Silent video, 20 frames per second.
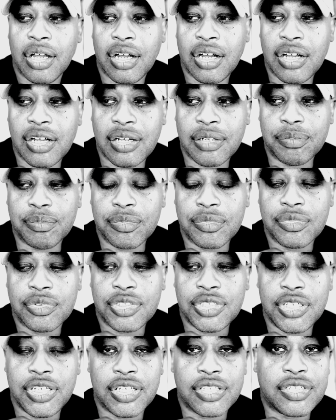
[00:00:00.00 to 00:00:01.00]
Um,
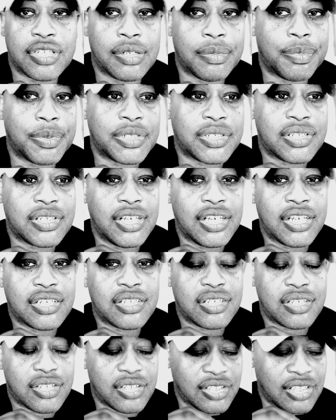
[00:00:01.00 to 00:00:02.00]
she gets up at
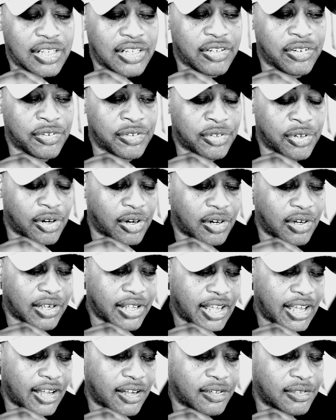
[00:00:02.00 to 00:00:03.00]
six to let her
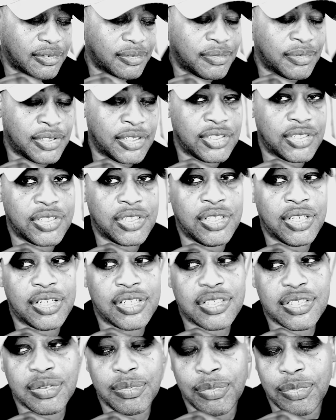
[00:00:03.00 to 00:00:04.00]
dog out. Then she
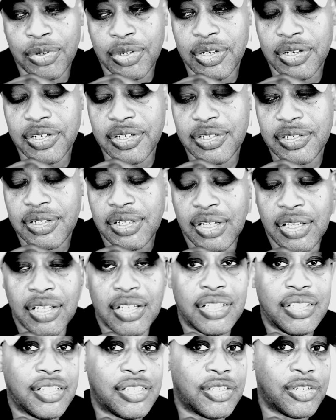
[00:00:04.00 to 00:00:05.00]
does some work.
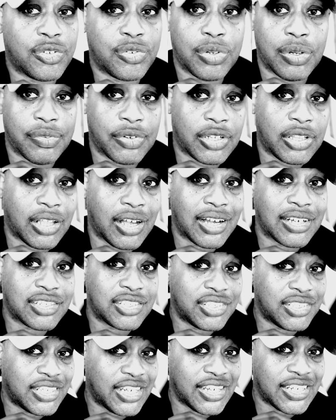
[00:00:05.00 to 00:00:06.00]
Then at 12 o'clock,
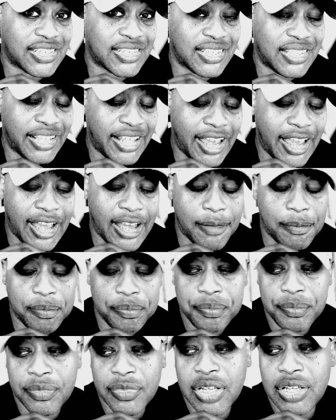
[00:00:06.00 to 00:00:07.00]
she takes a
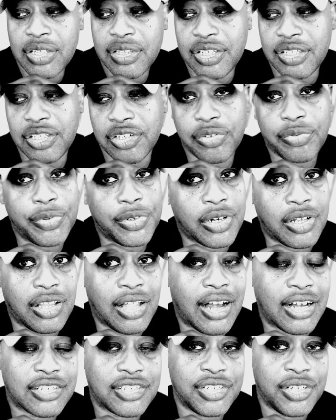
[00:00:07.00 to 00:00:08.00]
nap. Then at three
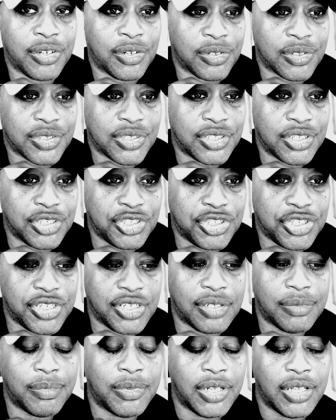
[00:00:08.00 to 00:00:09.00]
o'clock, she goes to the
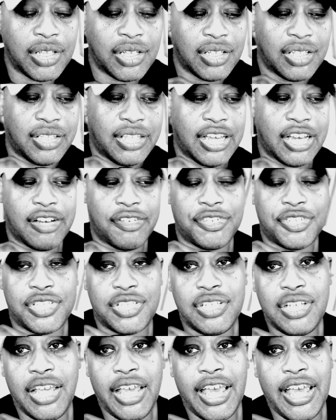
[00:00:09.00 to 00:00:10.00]
gym. Now, if
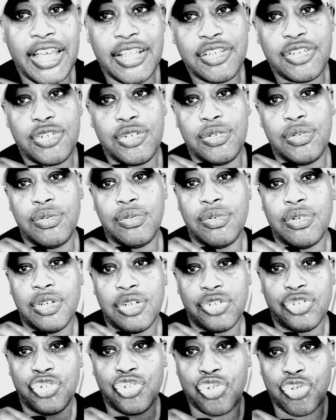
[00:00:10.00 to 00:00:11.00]
she had to
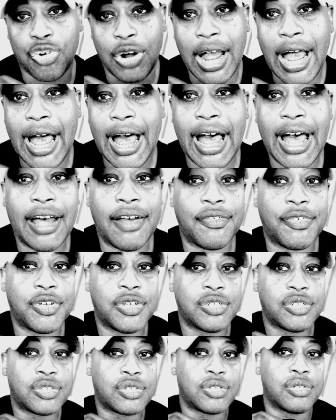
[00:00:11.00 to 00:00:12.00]
drive
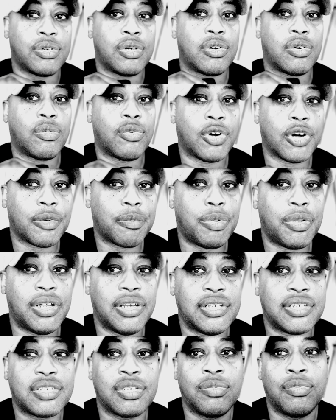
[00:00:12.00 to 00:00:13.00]
to her
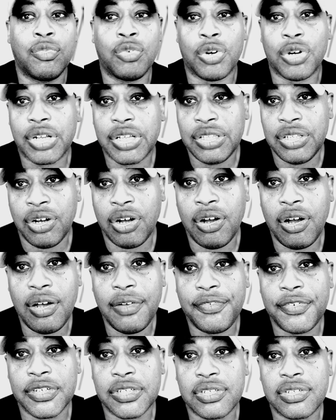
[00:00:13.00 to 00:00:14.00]
workplace and work in the
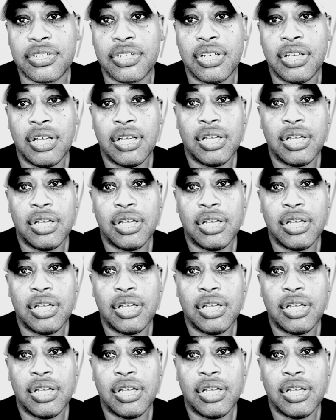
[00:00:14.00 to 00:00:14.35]
office,